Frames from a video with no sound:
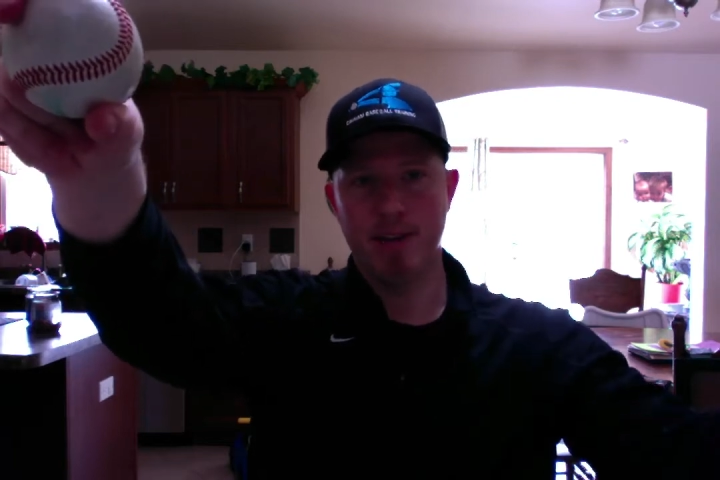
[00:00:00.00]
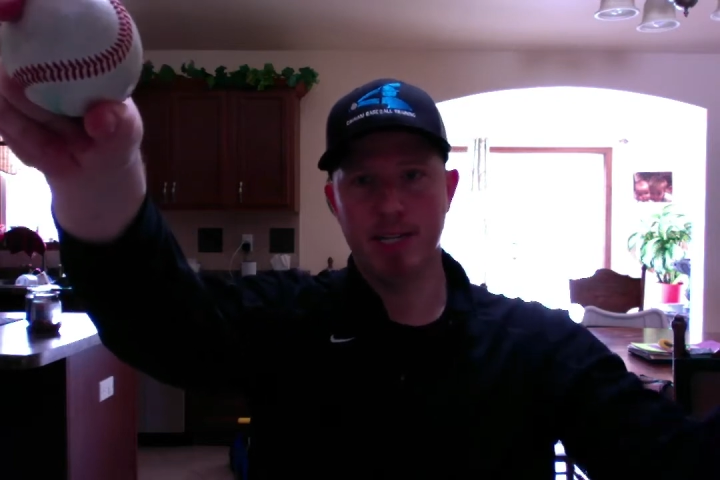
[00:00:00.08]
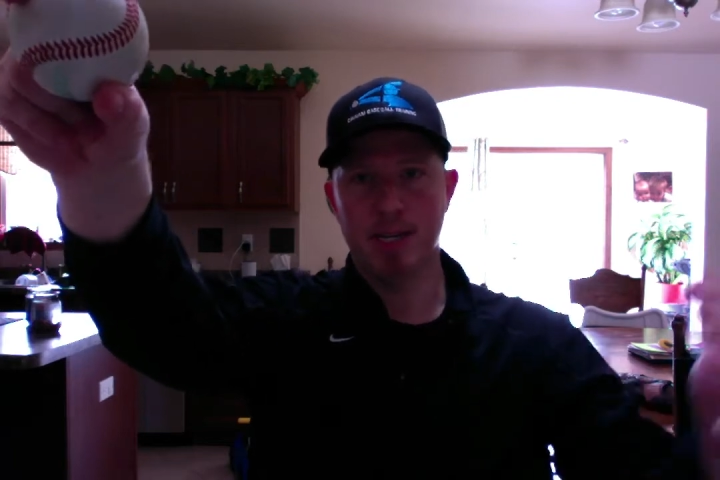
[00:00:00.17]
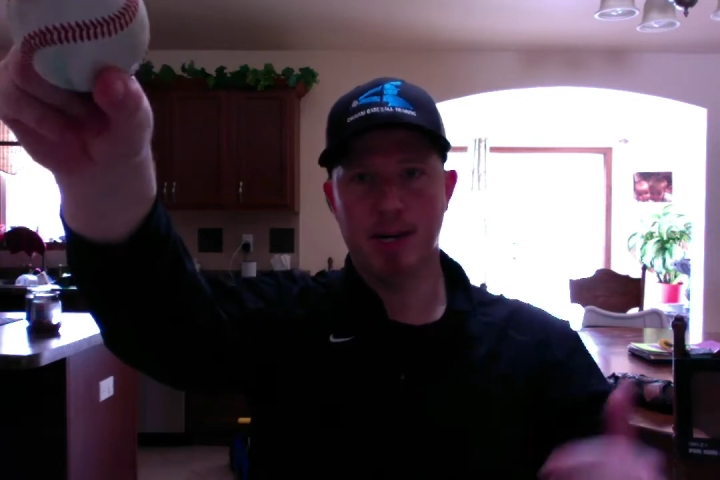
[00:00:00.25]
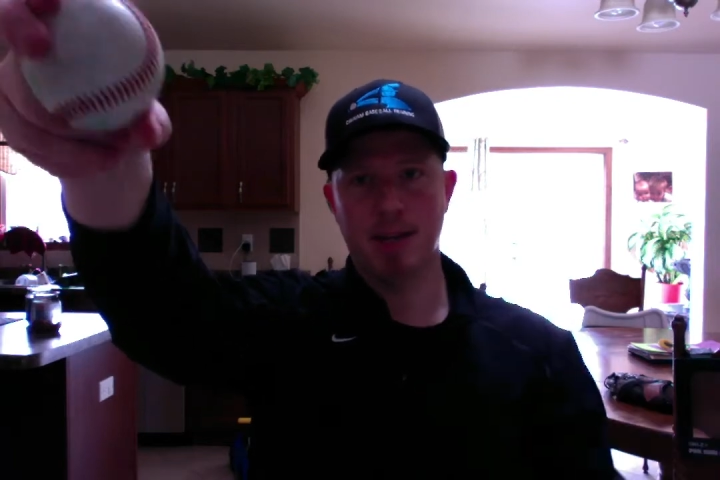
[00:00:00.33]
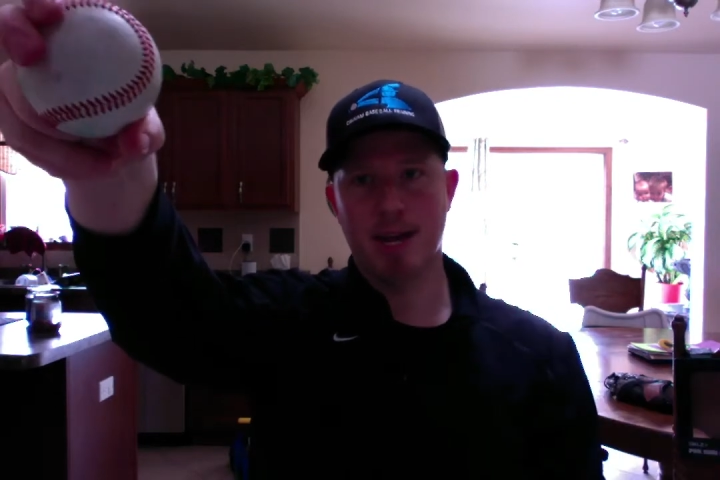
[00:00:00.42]

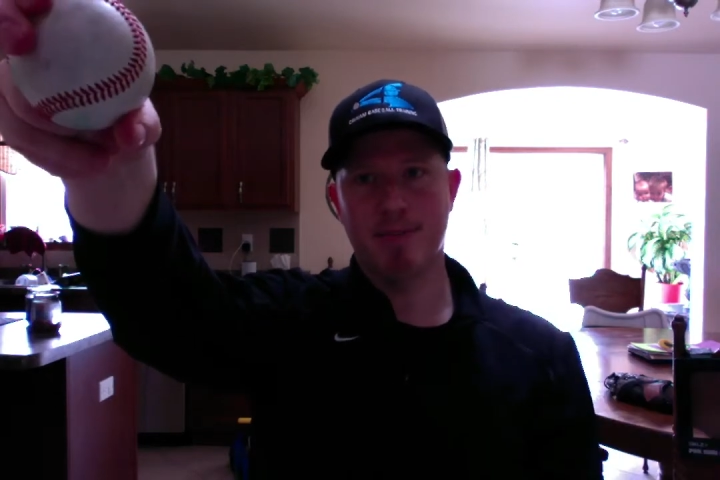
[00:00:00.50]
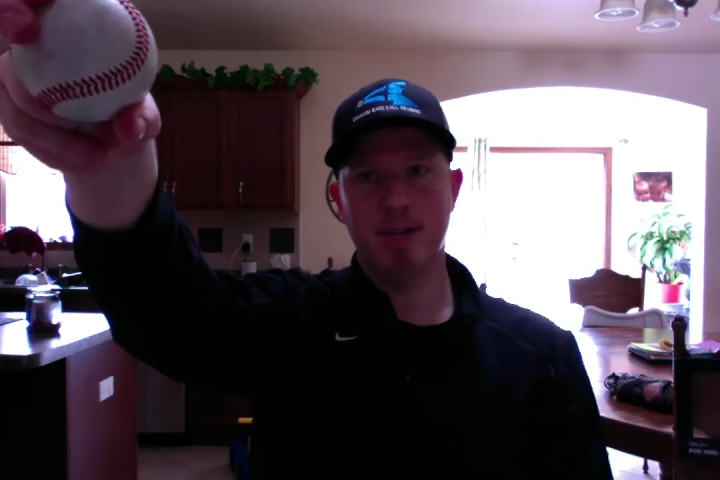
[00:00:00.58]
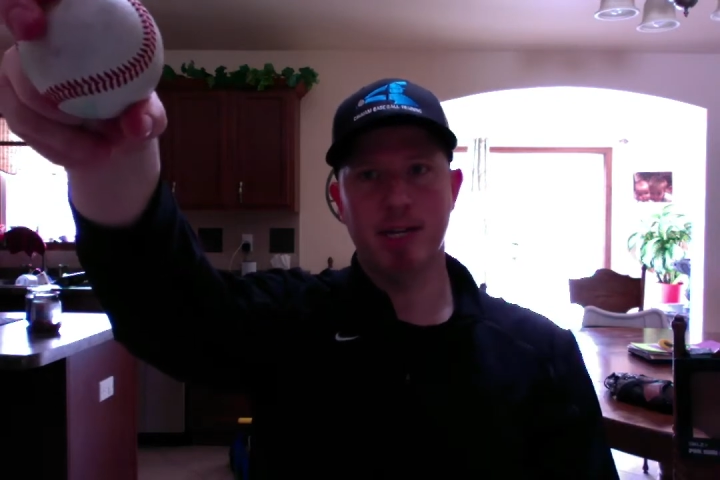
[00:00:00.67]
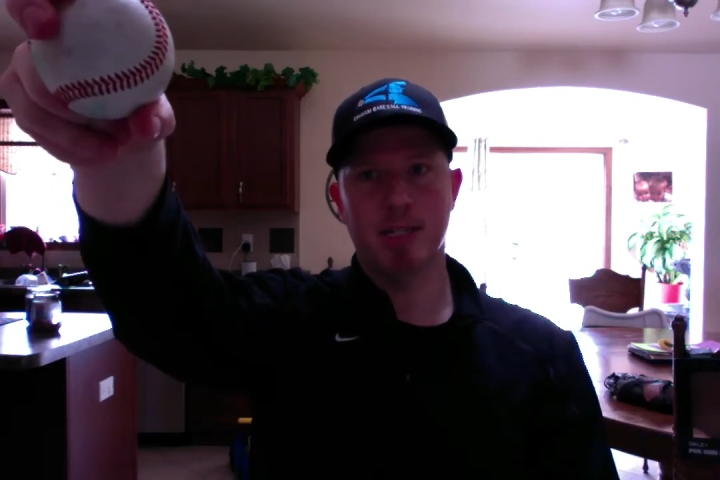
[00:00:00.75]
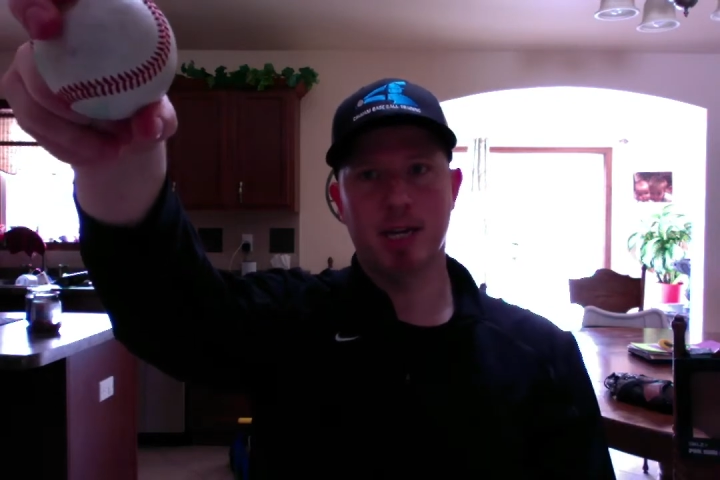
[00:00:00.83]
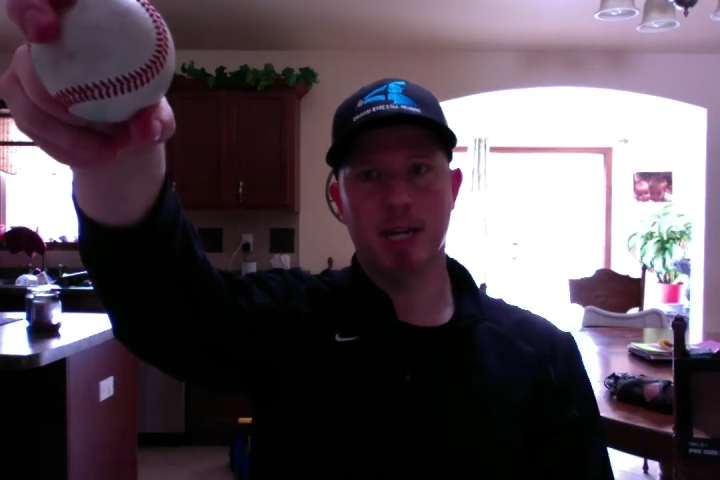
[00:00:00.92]
facing the
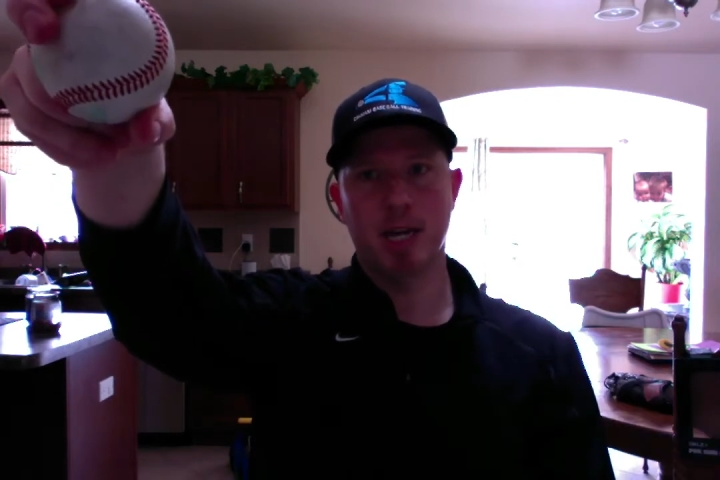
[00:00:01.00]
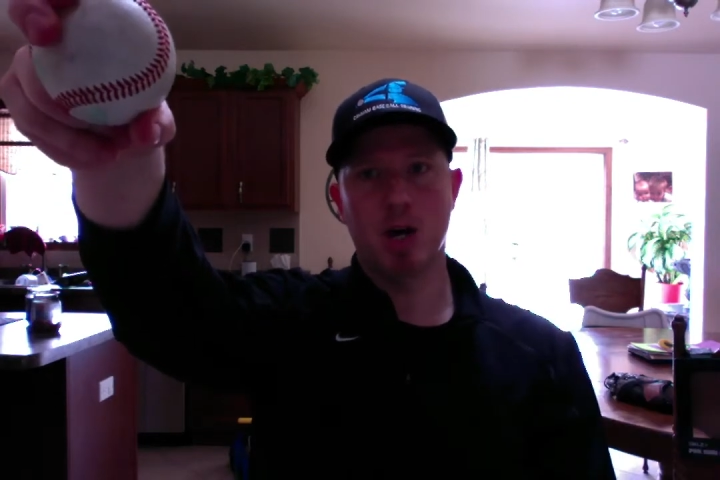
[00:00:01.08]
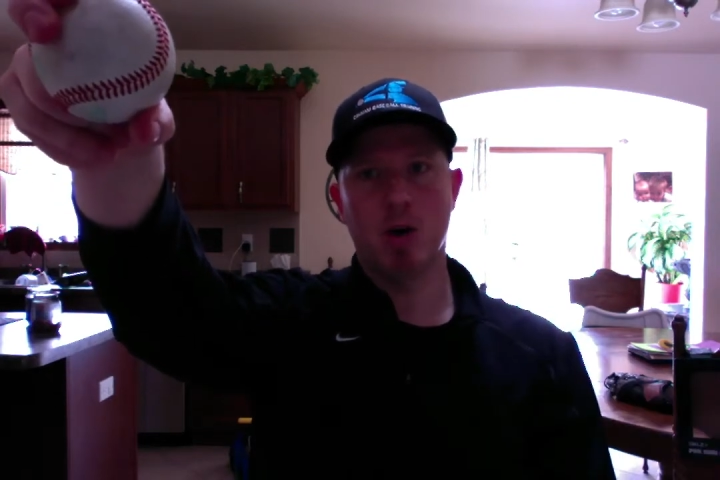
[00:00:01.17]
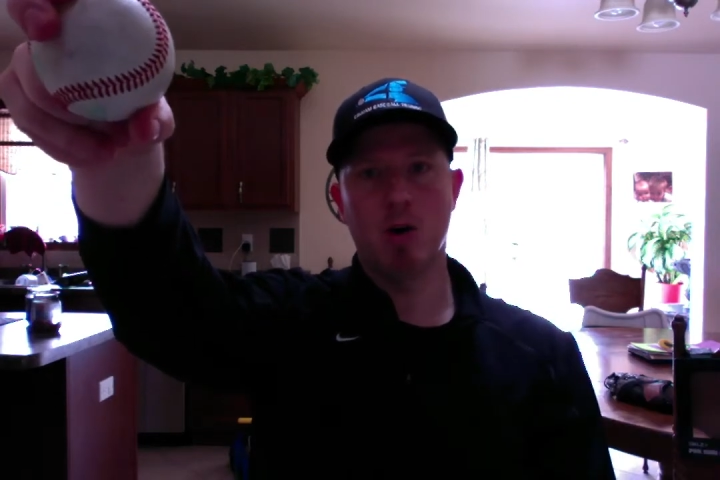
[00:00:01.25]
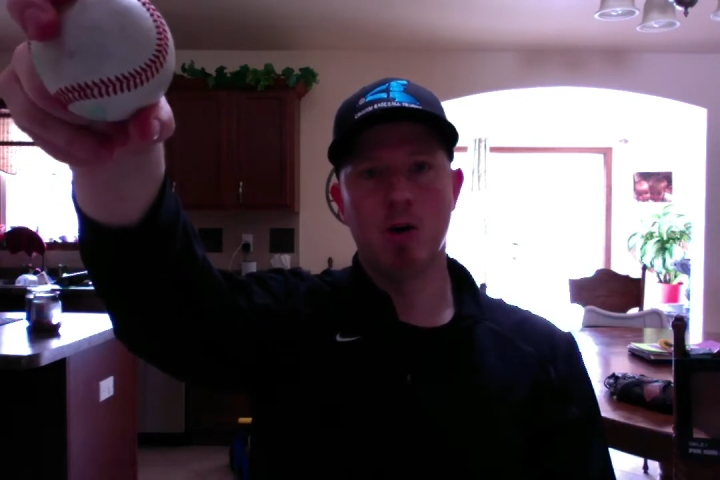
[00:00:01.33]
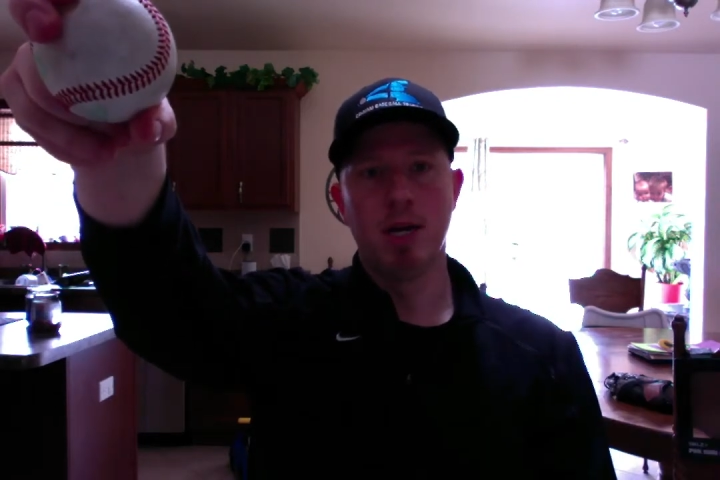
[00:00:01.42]
lefty, it's going to
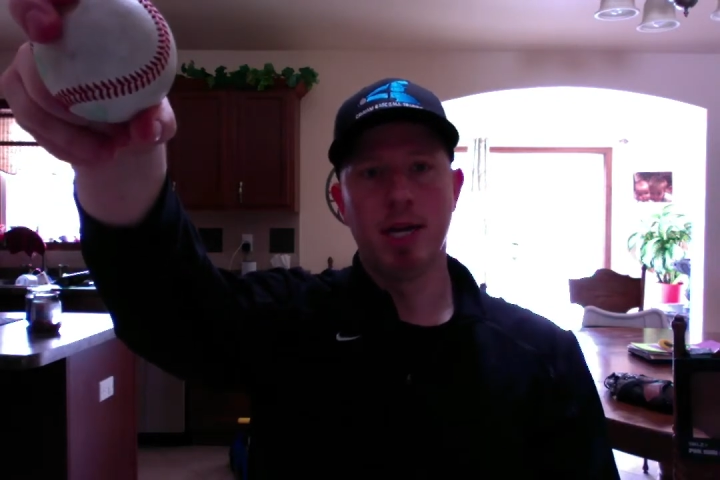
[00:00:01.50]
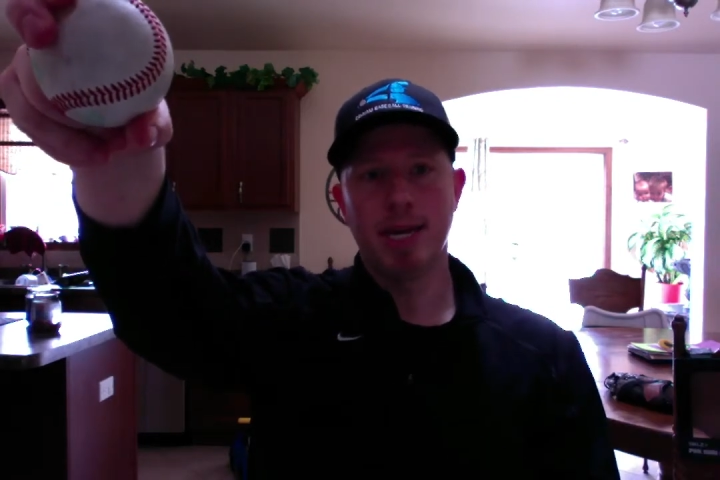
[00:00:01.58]
go